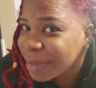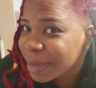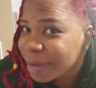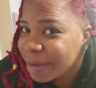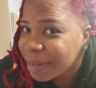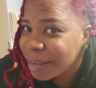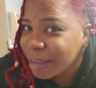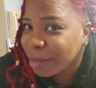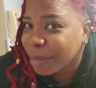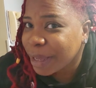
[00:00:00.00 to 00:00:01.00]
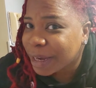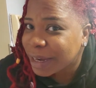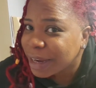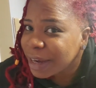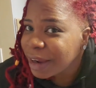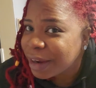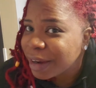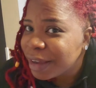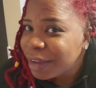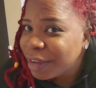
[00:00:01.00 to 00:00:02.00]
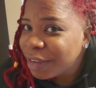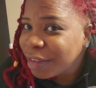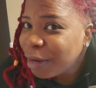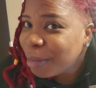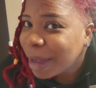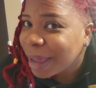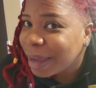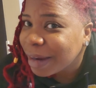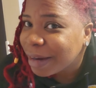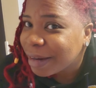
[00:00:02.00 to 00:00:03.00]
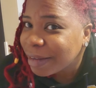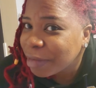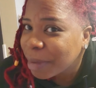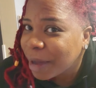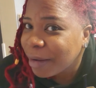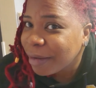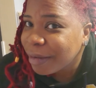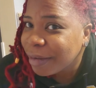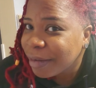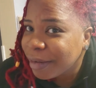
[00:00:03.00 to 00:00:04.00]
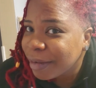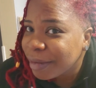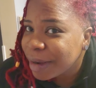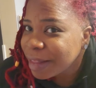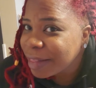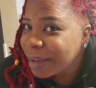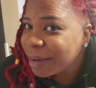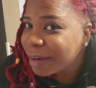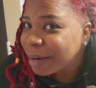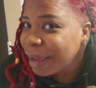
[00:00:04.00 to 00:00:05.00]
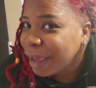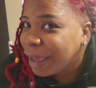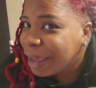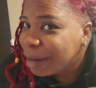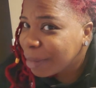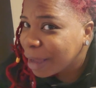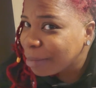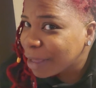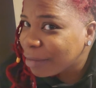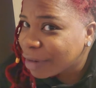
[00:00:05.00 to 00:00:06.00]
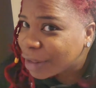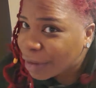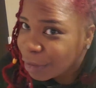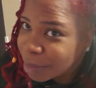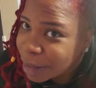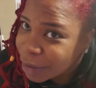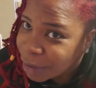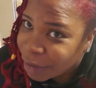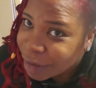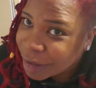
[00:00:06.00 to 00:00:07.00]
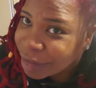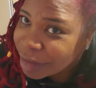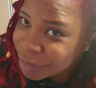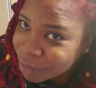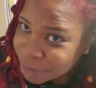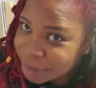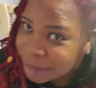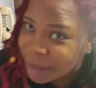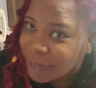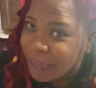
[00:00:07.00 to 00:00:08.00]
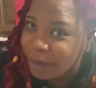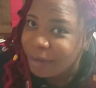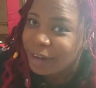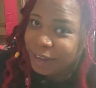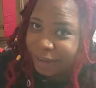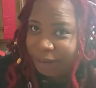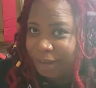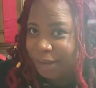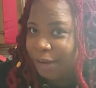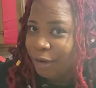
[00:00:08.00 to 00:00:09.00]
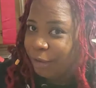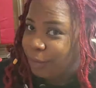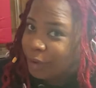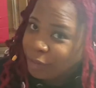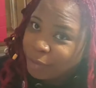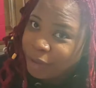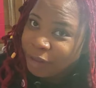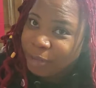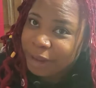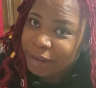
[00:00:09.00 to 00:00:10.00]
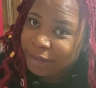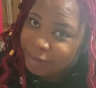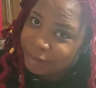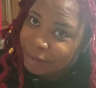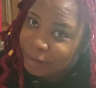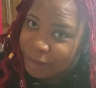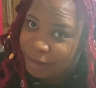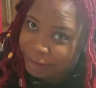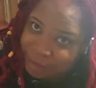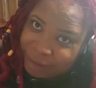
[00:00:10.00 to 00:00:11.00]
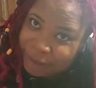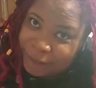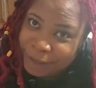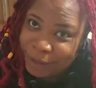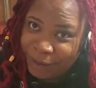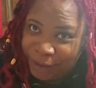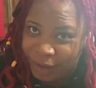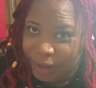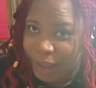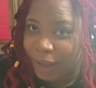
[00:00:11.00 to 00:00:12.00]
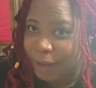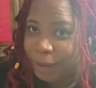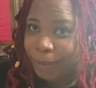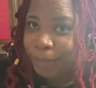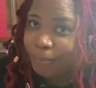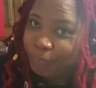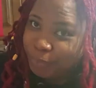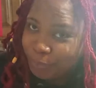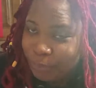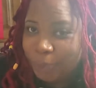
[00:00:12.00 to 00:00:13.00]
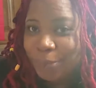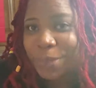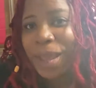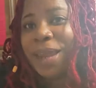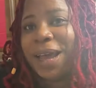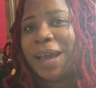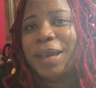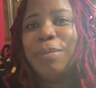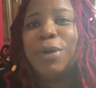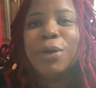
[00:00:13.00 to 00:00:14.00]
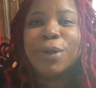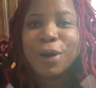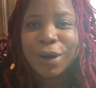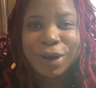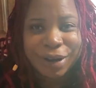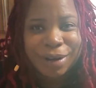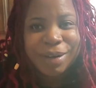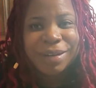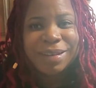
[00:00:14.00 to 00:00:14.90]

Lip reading: You can see it's budding in there. So my hair is about right there. And it might be even a little bit longer because as you can see now I need a retwist, but it still looks good. And I am no longer